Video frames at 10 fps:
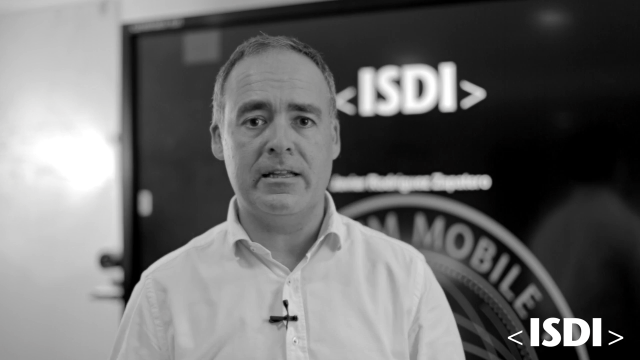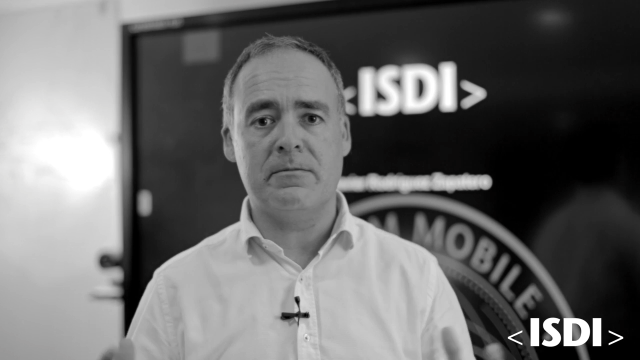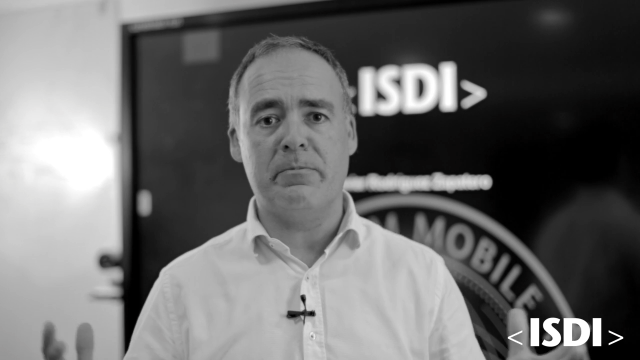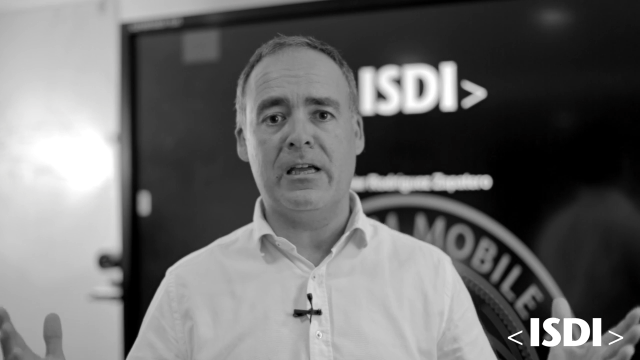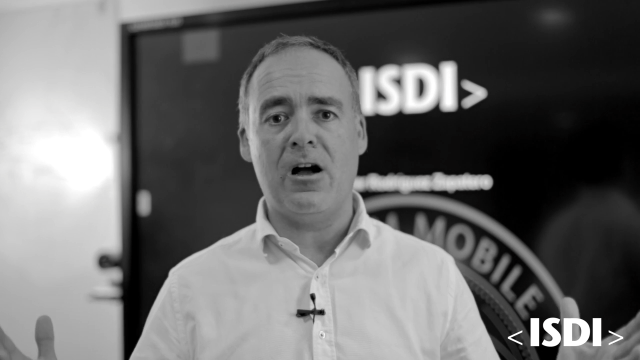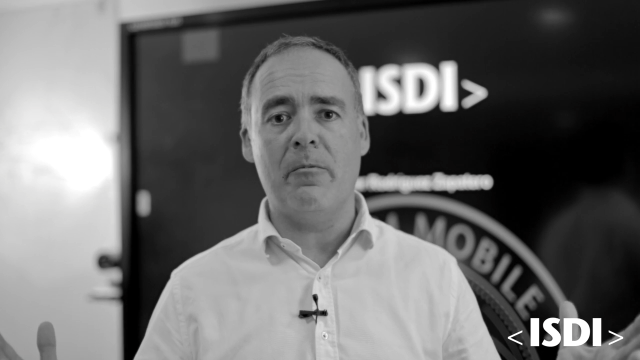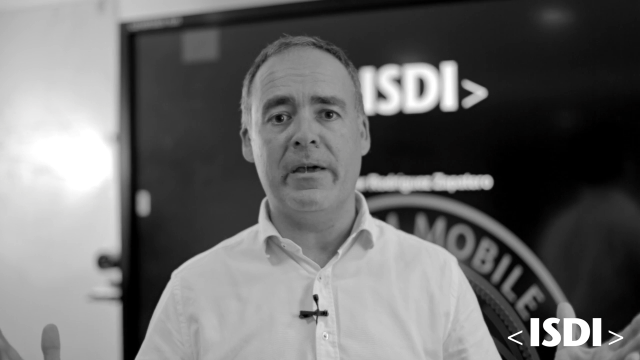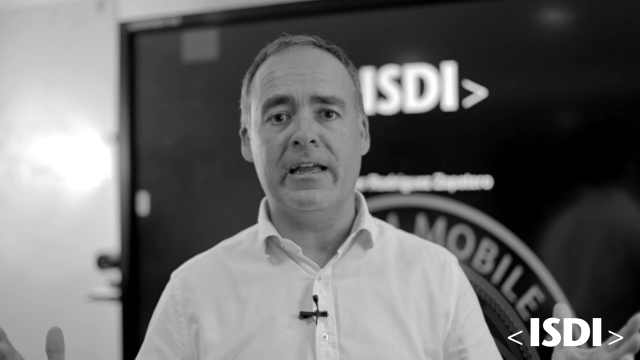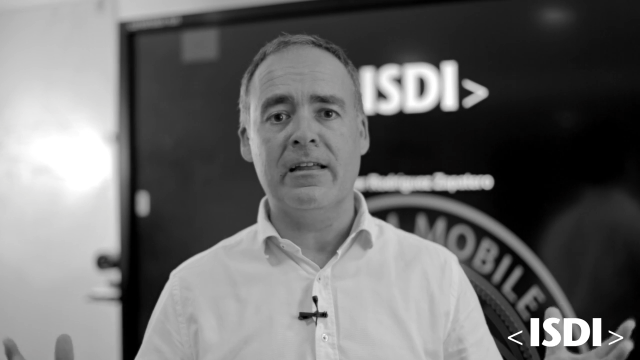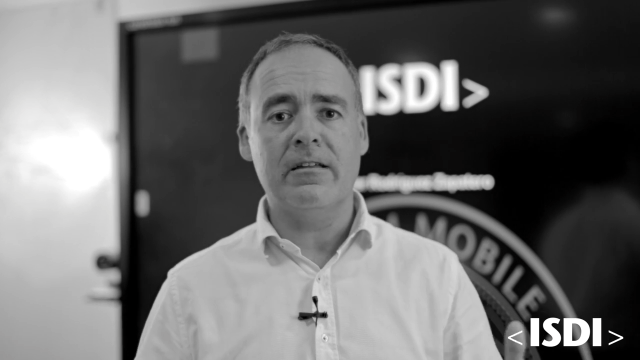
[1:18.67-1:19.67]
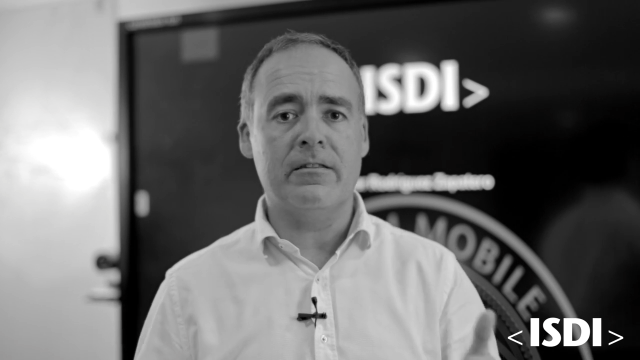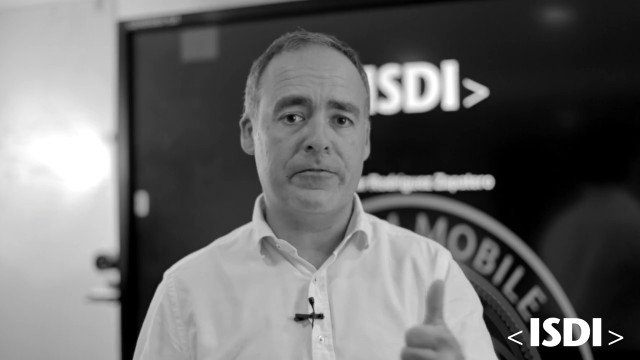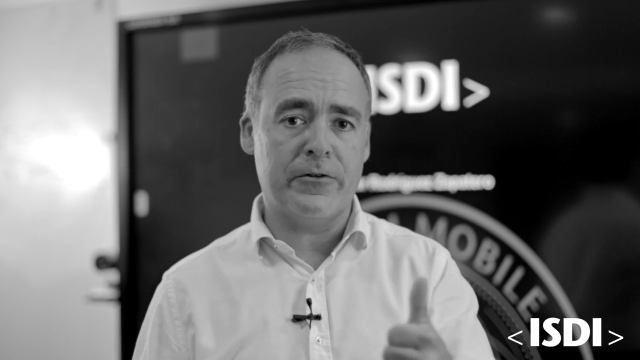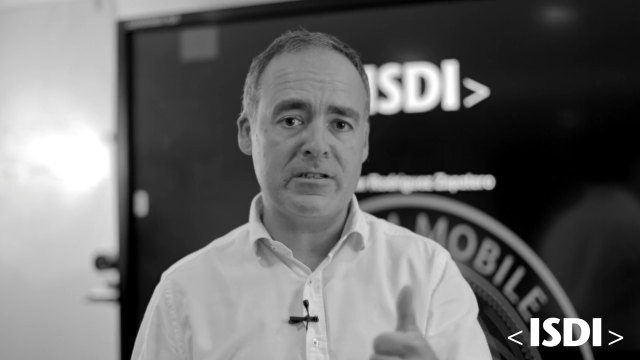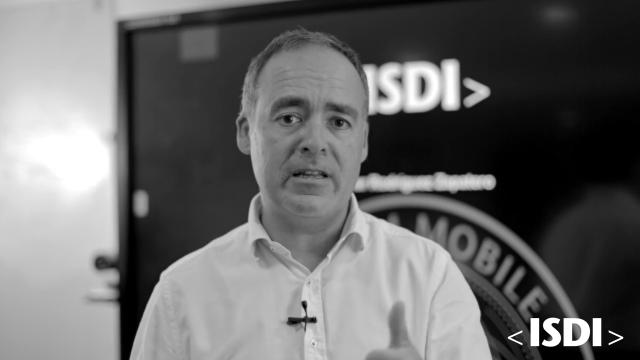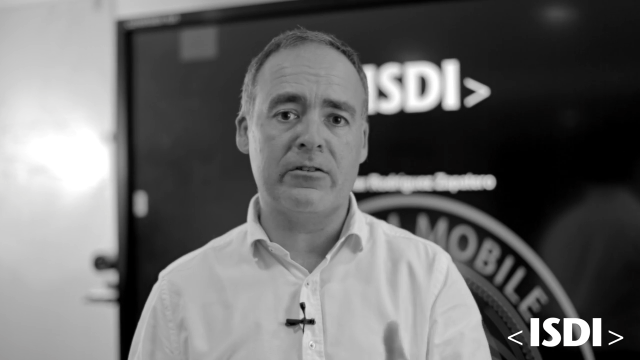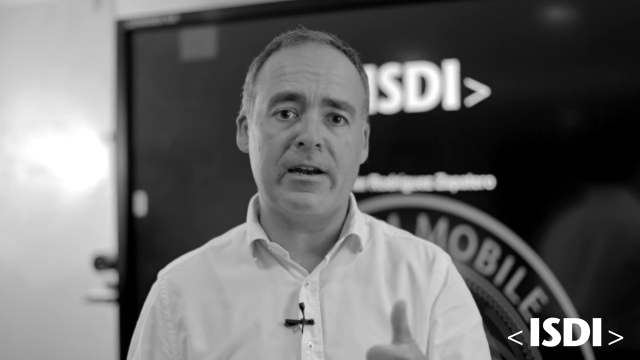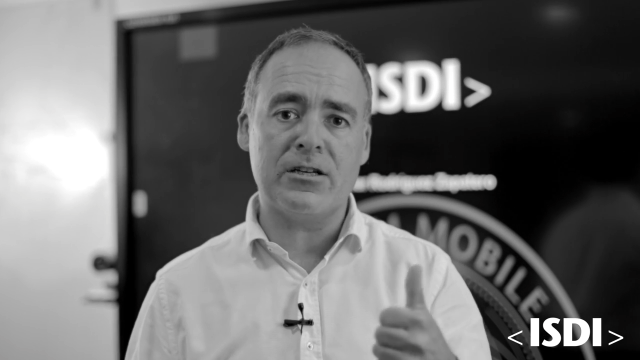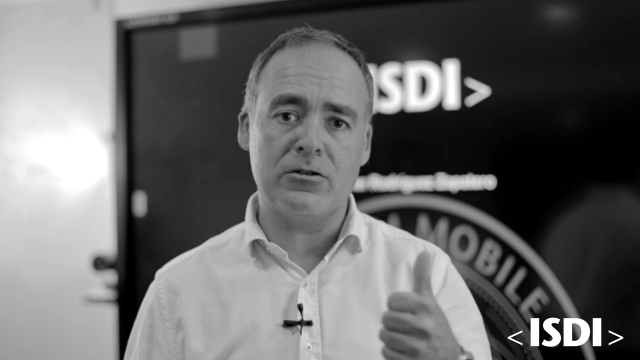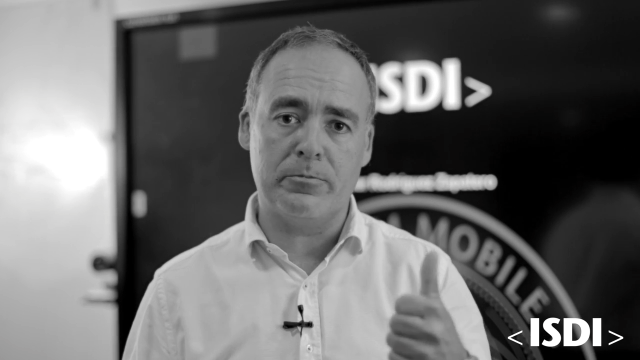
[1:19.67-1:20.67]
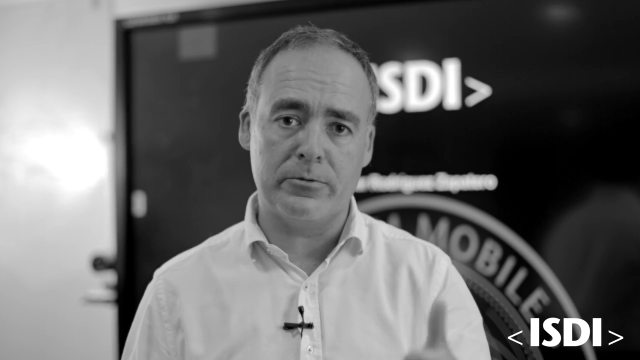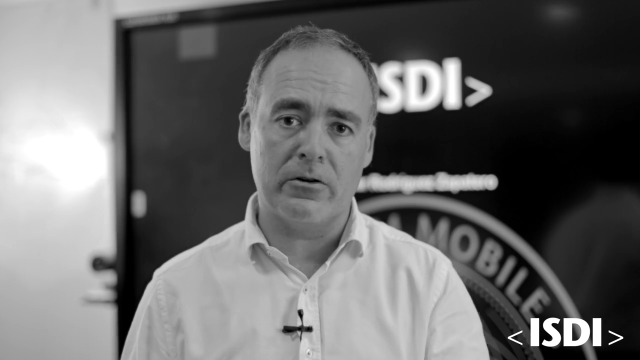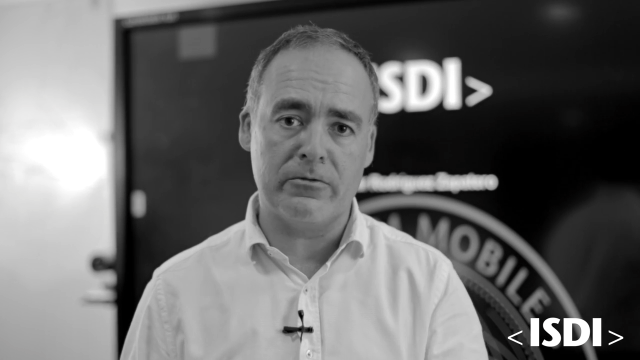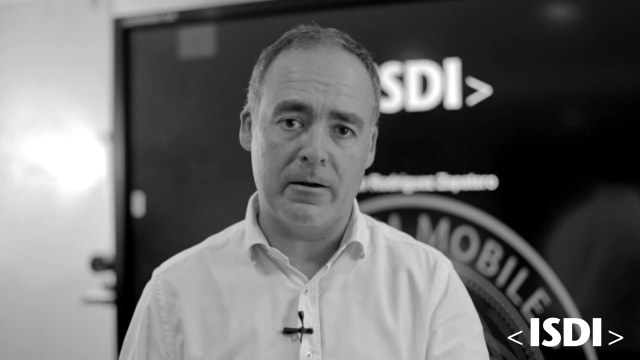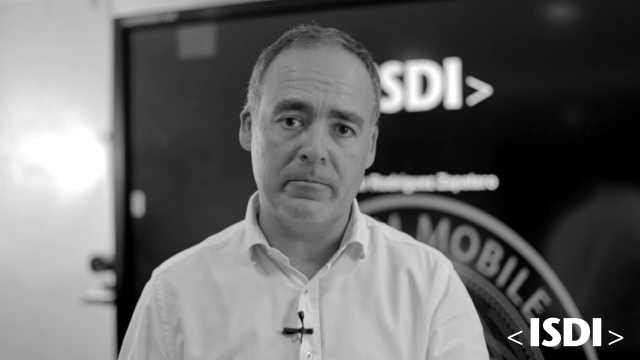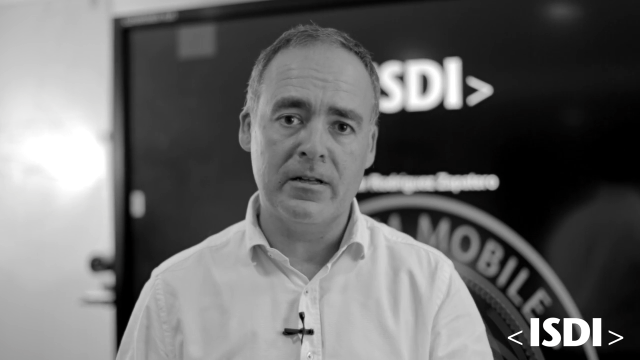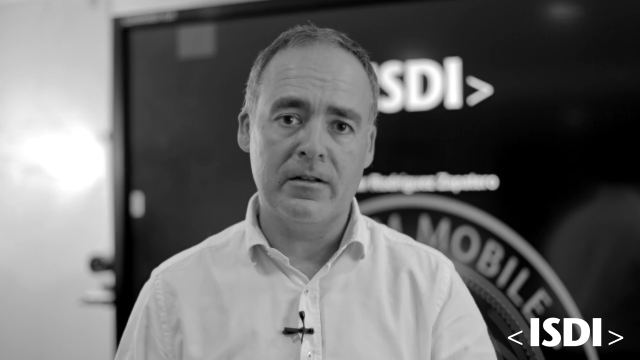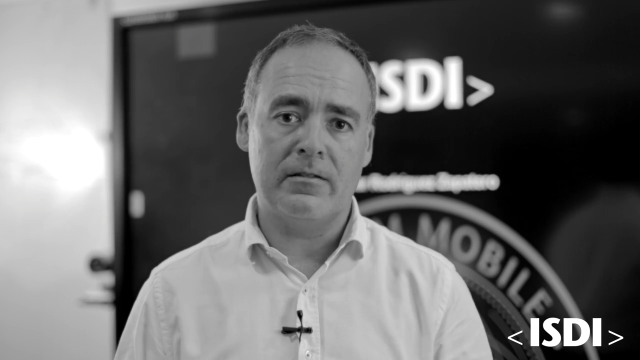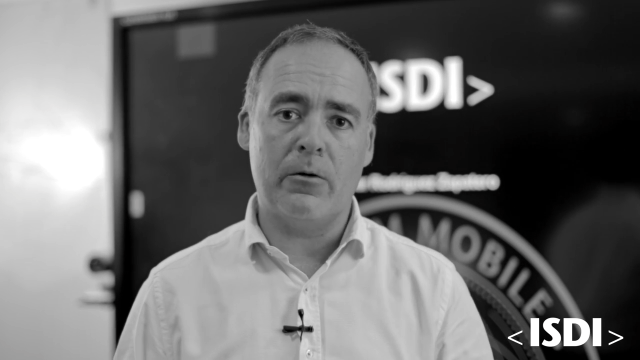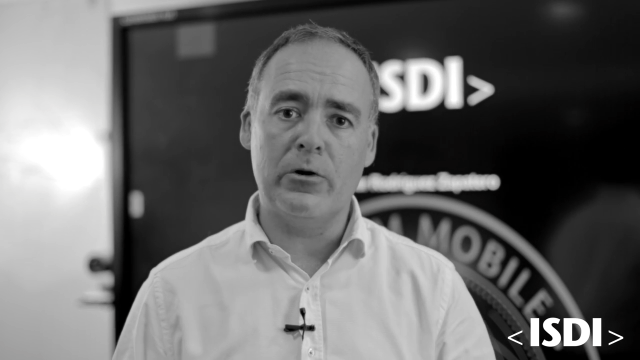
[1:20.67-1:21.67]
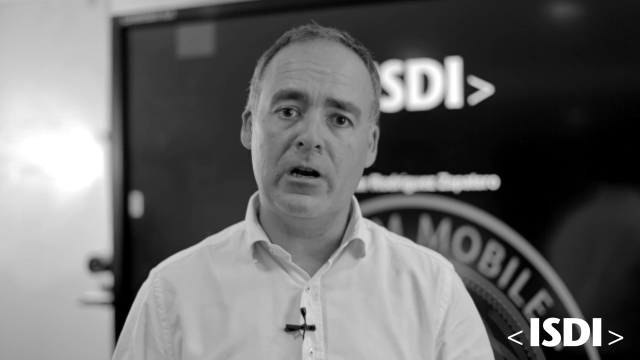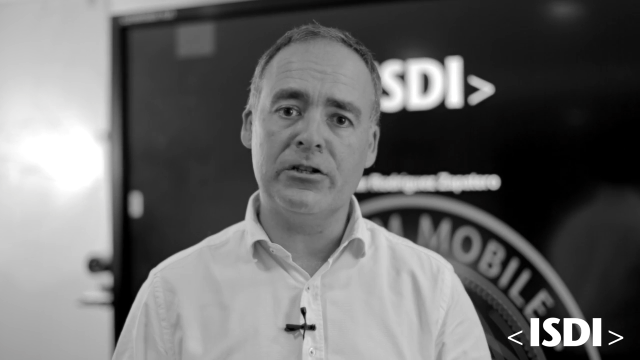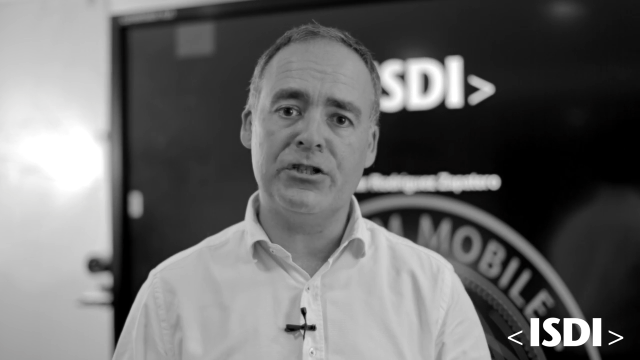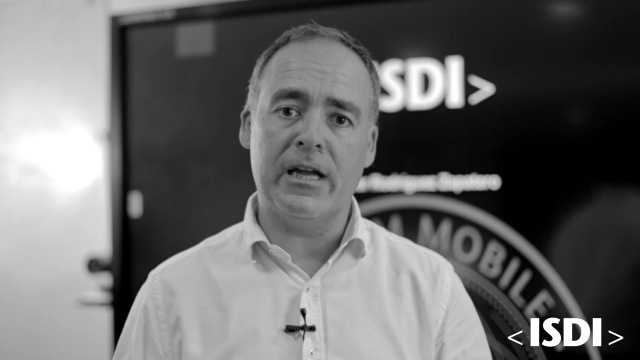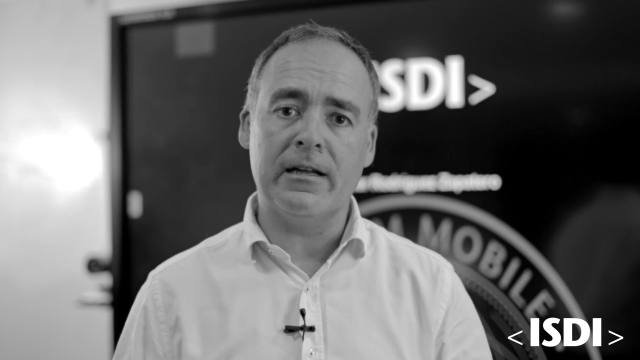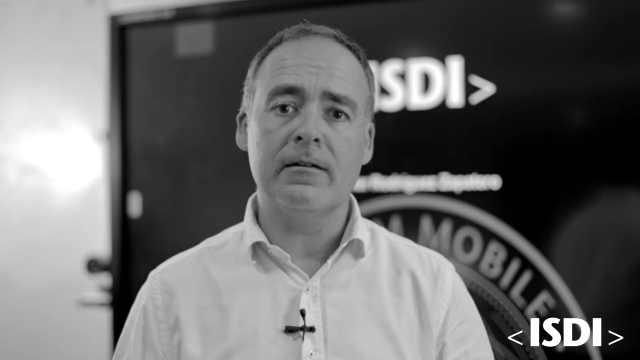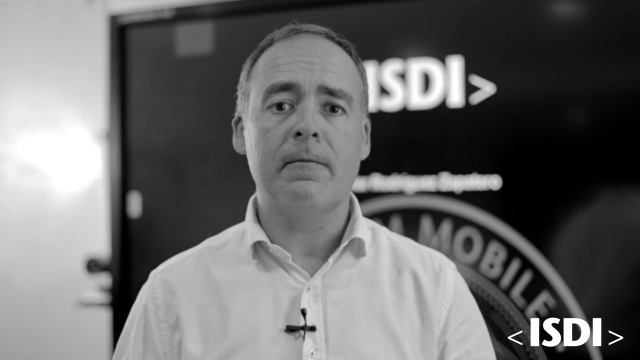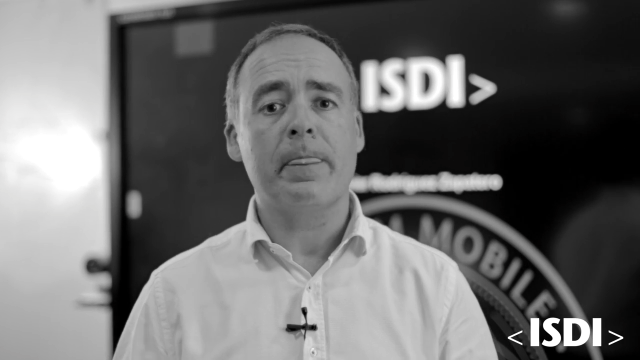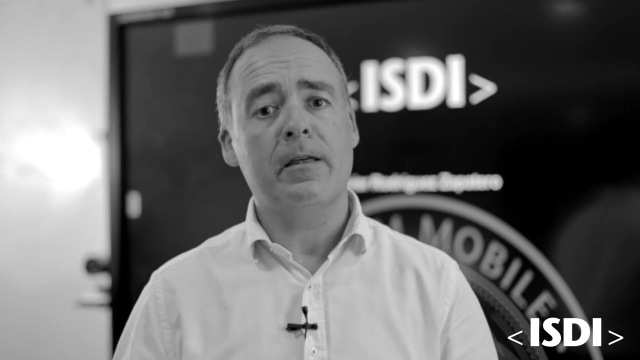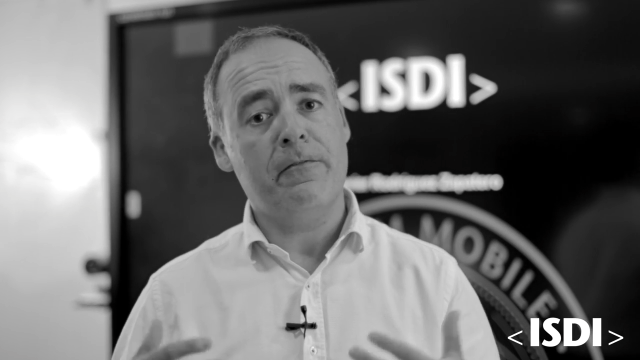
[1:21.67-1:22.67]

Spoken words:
it's becoming the first international program that we're launching